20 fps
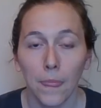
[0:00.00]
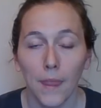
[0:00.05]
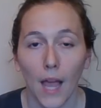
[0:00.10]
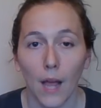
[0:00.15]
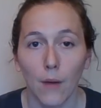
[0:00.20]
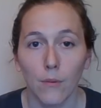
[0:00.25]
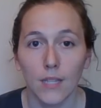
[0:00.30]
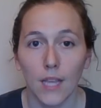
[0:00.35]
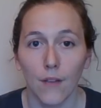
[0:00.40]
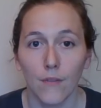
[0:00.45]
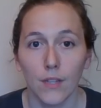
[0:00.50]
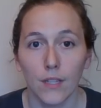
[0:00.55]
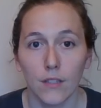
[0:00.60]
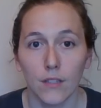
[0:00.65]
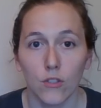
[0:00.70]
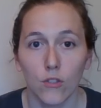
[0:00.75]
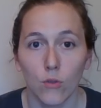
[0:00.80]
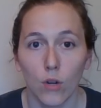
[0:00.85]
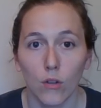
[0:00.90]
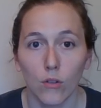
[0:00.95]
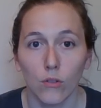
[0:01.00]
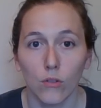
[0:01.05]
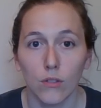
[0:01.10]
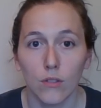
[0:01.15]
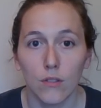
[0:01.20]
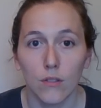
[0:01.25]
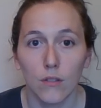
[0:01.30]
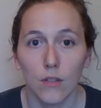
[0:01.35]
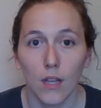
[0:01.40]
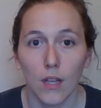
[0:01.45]
I was having
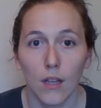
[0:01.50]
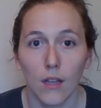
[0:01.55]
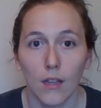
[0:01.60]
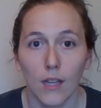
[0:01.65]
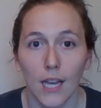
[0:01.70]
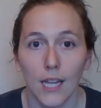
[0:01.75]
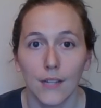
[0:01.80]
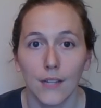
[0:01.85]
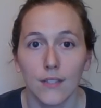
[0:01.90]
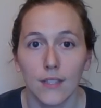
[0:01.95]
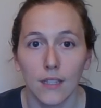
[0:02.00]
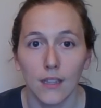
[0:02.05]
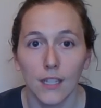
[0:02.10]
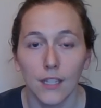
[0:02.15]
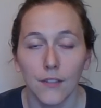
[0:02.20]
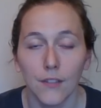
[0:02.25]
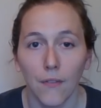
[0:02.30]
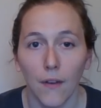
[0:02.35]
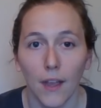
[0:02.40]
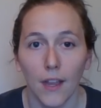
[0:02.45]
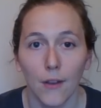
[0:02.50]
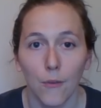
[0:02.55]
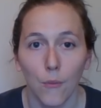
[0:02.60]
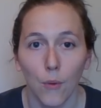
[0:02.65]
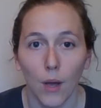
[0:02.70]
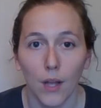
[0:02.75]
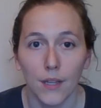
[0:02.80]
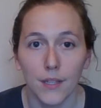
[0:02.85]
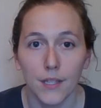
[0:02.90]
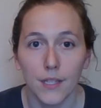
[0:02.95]
struggles kind of solidifying
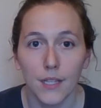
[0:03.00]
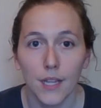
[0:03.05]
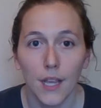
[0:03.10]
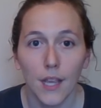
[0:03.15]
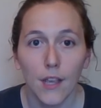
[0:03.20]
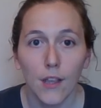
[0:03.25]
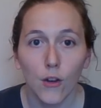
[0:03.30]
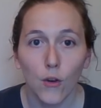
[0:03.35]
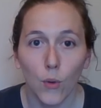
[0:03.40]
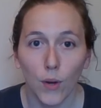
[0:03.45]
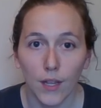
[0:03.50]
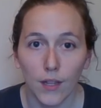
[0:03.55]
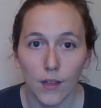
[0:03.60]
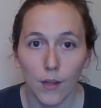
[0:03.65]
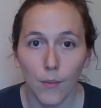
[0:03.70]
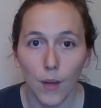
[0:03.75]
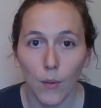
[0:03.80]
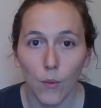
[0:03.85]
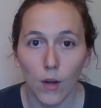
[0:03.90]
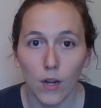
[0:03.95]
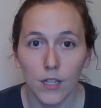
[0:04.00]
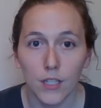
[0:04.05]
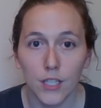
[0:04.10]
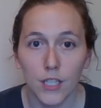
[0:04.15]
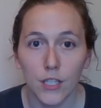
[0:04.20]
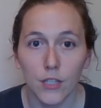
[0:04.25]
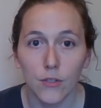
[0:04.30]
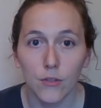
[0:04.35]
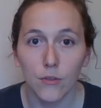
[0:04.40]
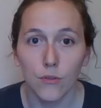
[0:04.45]
what curriculum I wanted
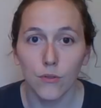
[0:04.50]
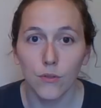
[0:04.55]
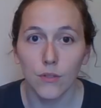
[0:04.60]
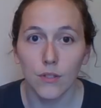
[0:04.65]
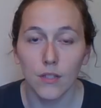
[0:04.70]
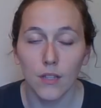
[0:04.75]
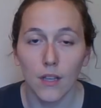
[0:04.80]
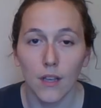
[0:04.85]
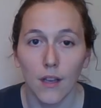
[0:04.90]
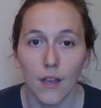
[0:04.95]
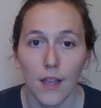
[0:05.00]
to use,